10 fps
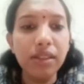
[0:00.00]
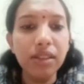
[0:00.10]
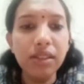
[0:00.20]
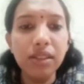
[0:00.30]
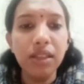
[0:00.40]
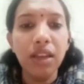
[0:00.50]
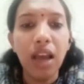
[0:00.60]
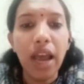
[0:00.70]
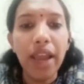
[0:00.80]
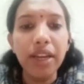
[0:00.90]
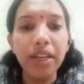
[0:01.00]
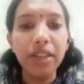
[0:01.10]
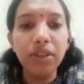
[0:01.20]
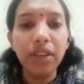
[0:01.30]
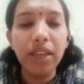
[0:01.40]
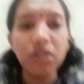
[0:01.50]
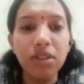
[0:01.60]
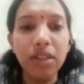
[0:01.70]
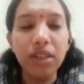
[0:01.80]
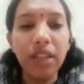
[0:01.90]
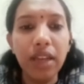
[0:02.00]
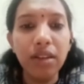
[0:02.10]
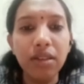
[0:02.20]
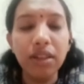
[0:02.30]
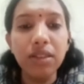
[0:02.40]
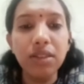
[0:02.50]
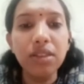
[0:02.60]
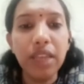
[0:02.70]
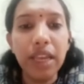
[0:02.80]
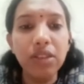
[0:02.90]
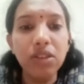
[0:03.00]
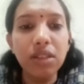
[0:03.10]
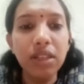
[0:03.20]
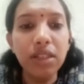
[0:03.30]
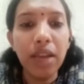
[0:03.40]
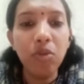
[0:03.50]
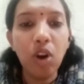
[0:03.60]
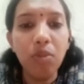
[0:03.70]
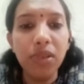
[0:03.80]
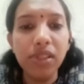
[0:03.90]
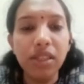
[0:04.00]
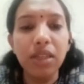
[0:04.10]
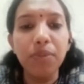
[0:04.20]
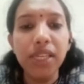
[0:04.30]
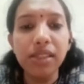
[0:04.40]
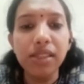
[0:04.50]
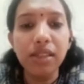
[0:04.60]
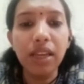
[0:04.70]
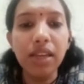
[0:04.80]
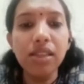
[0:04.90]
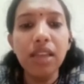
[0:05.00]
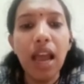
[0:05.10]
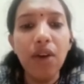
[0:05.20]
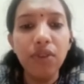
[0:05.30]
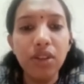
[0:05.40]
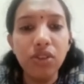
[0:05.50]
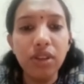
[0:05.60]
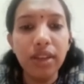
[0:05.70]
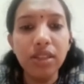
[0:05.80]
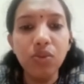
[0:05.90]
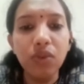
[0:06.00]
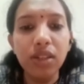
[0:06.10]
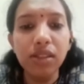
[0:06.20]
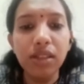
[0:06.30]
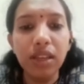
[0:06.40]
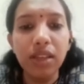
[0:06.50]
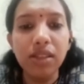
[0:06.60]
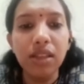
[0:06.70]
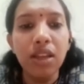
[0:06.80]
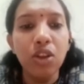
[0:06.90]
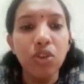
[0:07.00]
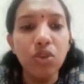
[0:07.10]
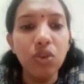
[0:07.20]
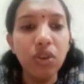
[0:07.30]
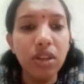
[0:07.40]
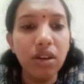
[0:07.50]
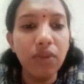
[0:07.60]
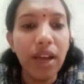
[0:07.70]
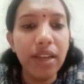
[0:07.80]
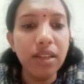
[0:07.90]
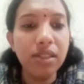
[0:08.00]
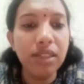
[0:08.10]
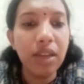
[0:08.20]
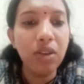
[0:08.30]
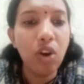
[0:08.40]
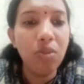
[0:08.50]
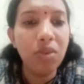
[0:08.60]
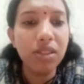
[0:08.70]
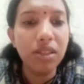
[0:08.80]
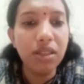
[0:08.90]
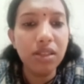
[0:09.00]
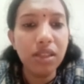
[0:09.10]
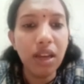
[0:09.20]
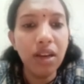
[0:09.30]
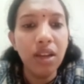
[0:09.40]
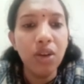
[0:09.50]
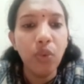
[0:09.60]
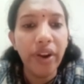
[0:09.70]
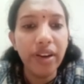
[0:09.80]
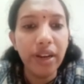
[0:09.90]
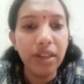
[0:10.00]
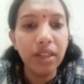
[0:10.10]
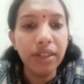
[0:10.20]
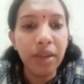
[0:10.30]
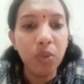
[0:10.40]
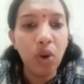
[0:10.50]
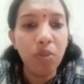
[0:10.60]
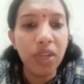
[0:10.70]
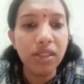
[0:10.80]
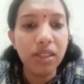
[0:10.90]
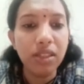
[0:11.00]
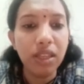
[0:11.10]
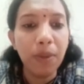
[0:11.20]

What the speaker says: is ideate cases in time. Next is cases in time complexity. Best case, average case, worst case. So here various time complexities are: quadratic time complexity,